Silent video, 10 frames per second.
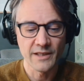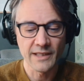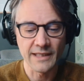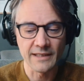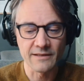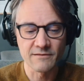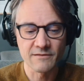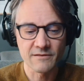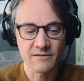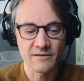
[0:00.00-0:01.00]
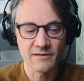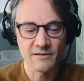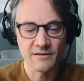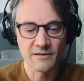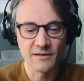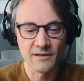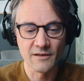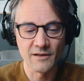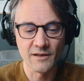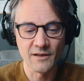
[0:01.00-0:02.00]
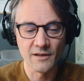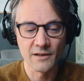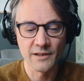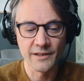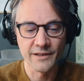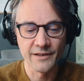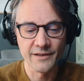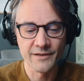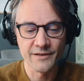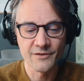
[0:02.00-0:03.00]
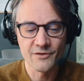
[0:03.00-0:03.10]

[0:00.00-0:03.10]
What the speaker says: And I